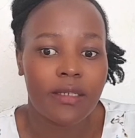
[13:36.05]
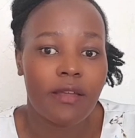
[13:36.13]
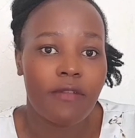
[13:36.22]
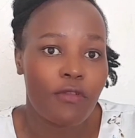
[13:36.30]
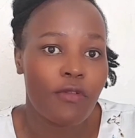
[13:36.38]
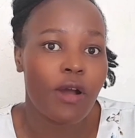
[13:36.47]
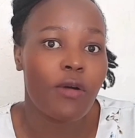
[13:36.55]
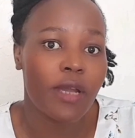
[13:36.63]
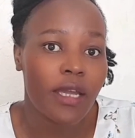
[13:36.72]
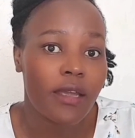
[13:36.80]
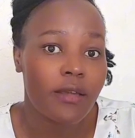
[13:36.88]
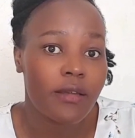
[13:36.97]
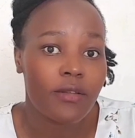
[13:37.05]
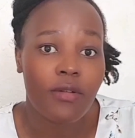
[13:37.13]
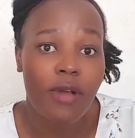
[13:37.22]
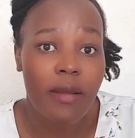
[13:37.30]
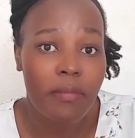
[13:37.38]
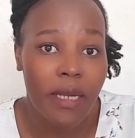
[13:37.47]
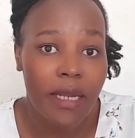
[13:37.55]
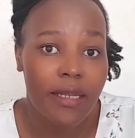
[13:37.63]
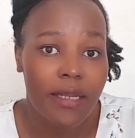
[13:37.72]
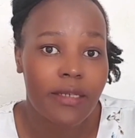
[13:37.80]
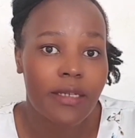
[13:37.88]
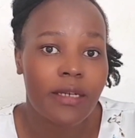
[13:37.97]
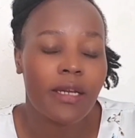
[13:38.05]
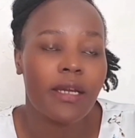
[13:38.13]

if you are okay, you can pay it.